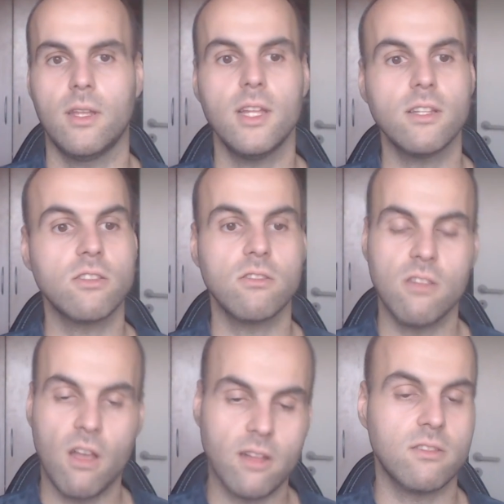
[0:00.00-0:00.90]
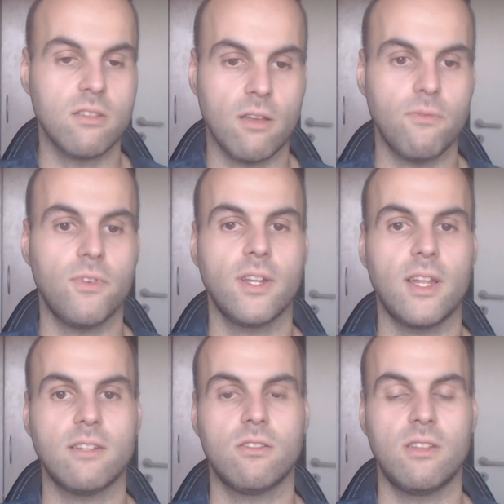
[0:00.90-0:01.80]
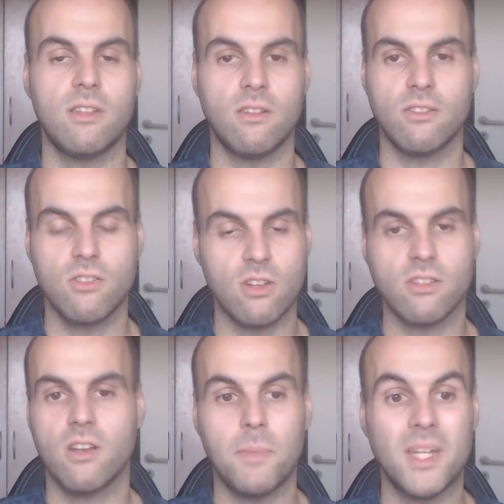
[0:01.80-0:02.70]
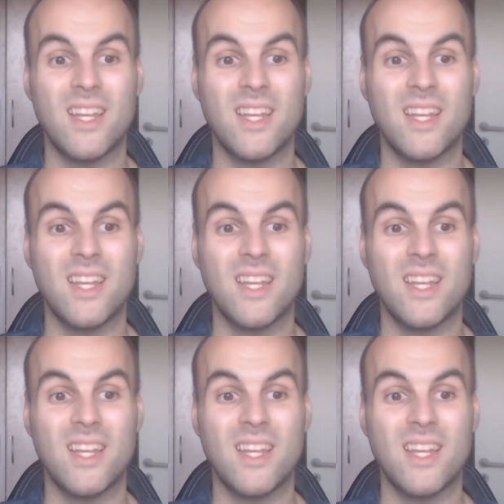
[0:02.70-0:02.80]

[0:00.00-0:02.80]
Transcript: It's not something that's just come in.